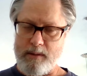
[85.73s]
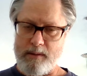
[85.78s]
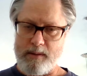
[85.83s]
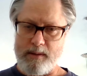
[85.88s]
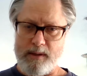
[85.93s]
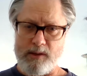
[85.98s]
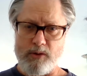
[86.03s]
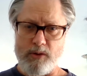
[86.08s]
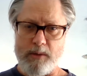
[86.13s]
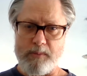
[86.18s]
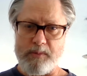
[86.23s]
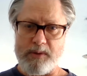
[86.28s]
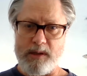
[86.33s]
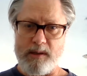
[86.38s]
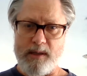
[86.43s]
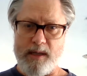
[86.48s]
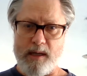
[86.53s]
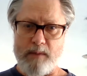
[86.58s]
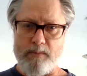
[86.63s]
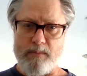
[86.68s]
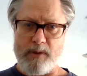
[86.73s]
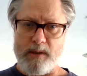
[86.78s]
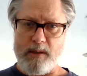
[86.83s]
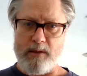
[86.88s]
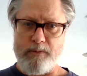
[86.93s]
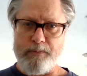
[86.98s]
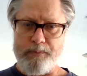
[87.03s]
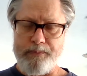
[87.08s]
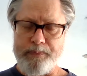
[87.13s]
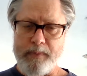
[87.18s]
description down
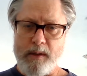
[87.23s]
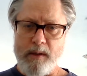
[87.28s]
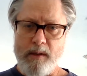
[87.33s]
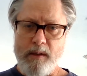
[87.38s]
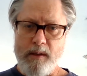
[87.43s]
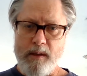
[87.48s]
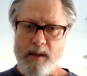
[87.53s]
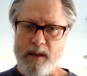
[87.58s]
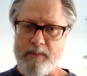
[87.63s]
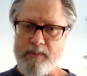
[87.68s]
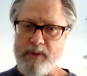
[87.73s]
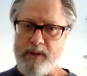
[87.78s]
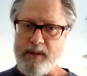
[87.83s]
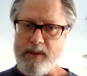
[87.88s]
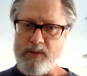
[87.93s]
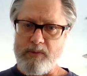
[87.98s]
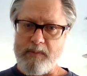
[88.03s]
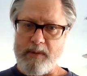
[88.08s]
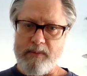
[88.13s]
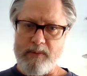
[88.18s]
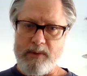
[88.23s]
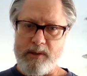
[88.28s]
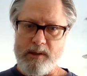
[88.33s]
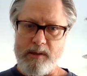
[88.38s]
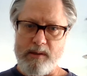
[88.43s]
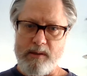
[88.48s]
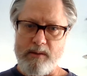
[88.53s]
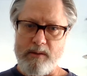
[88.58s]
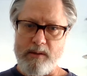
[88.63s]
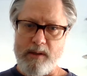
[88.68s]
below, and please remember
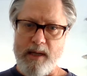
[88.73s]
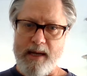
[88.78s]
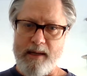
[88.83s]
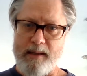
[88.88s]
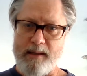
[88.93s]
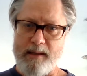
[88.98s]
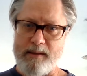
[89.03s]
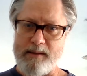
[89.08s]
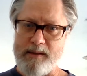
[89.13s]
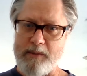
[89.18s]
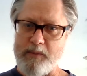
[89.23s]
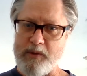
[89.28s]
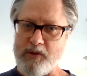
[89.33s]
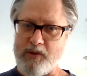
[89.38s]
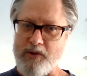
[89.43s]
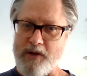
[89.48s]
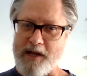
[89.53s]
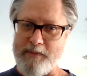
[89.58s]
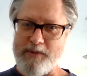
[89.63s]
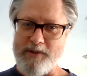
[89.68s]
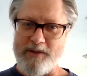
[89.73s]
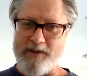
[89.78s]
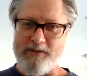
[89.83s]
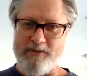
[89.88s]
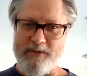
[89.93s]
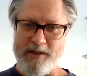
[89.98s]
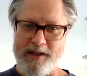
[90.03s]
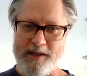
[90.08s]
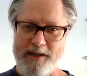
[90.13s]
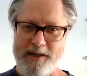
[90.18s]
to like and subscribe to the
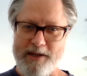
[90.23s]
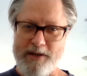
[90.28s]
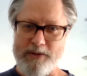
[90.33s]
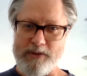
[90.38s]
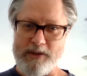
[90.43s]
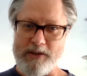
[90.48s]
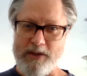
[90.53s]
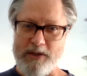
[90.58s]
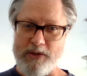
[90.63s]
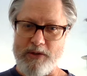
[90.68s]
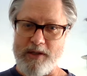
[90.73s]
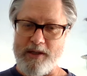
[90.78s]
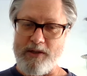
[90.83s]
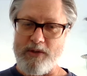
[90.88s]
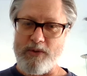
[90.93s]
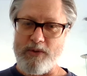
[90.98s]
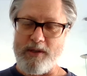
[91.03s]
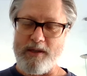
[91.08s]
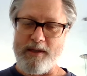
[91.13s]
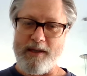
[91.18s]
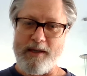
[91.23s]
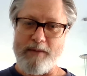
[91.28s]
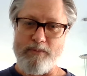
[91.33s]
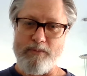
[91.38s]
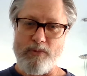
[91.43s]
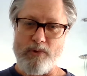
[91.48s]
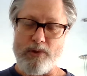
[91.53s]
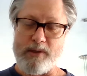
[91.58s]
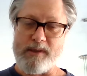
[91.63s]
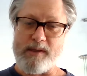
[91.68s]
video so that you can get
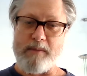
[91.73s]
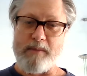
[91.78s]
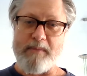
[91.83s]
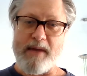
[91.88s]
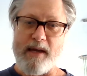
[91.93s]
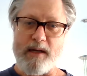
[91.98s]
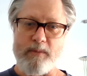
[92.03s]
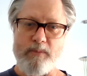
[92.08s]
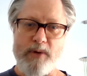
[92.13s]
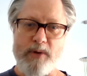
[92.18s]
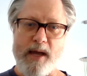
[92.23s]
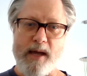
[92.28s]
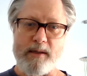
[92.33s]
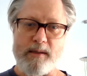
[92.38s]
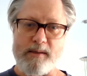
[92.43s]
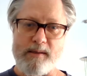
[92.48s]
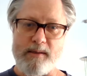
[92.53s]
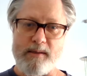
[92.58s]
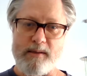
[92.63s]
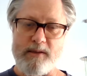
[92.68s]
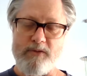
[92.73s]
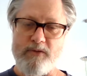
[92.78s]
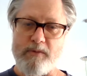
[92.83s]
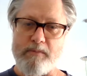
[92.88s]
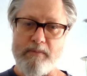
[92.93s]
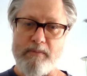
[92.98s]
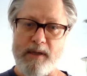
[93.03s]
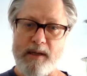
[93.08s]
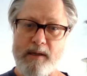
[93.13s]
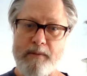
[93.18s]
more somatic practices
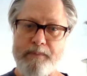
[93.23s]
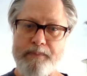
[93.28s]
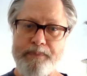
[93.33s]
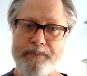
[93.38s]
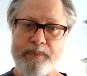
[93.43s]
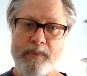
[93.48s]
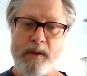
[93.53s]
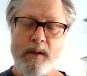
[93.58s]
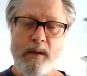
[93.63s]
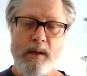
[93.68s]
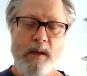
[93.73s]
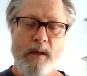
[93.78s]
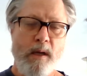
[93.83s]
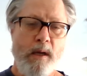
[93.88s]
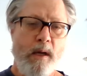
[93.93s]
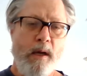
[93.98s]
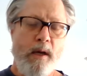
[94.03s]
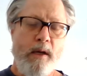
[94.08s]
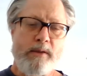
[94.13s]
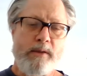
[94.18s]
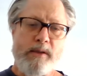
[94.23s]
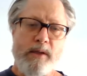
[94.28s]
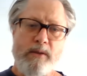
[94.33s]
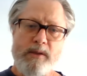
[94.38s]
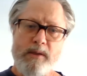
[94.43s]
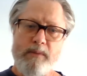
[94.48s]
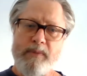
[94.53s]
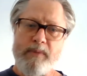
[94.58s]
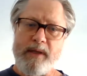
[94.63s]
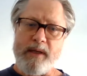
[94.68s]
from me. So
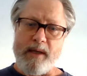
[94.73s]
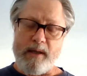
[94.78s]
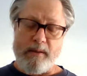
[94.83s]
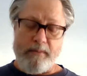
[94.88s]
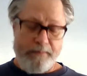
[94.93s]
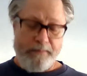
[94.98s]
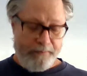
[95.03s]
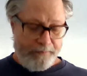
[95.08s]
to begin,